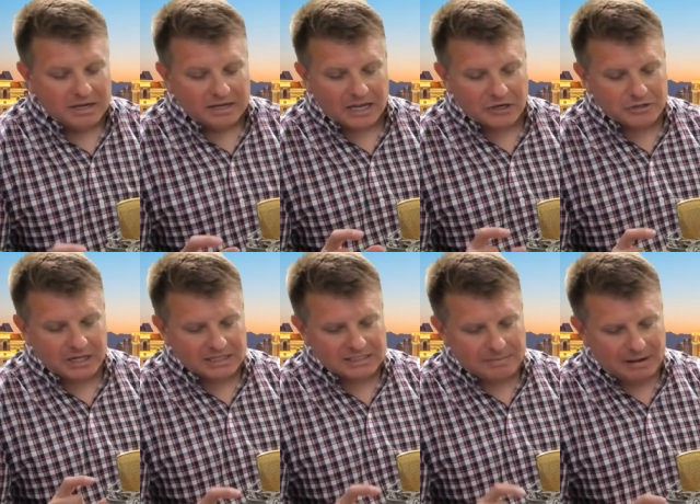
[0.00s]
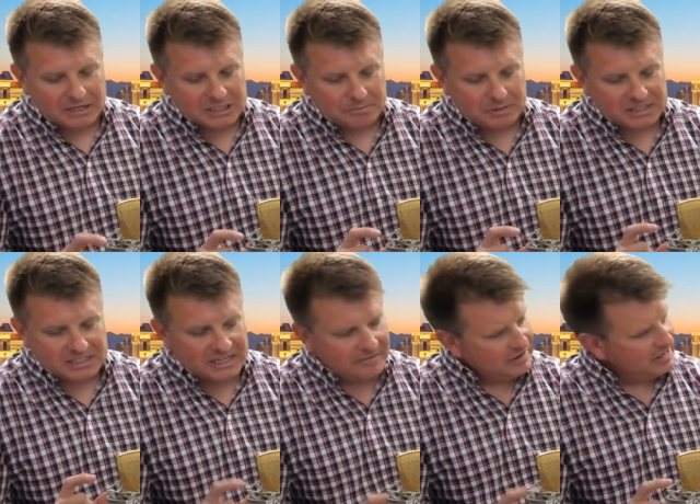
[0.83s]
Can you tell us about a
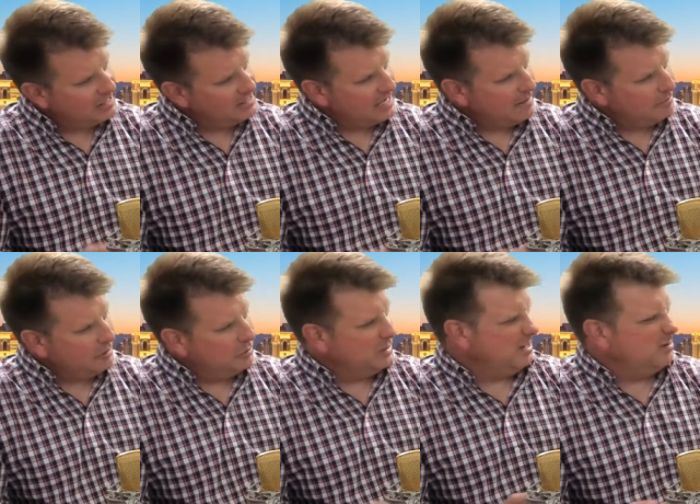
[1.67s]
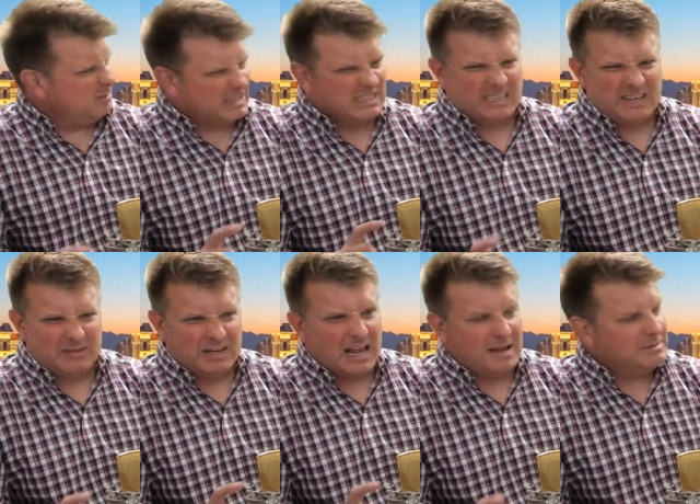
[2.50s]
specific example? When, you know, let's leave
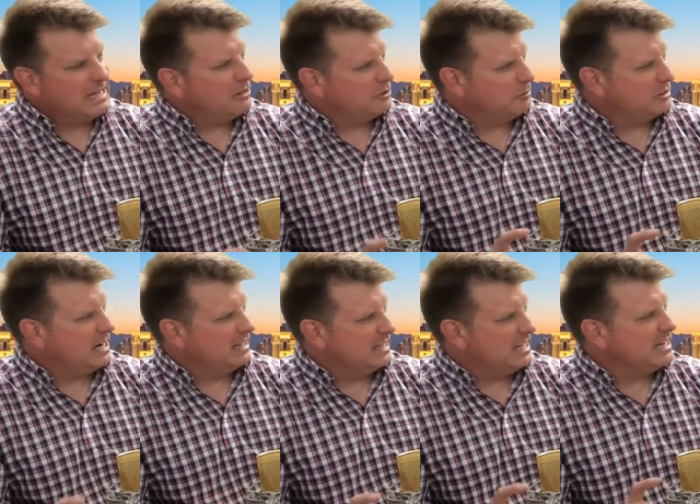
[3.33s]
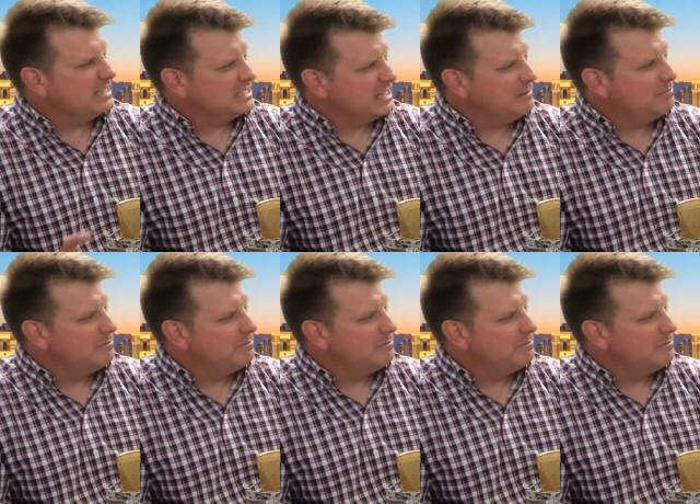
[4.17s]
the names out to protect the innocent,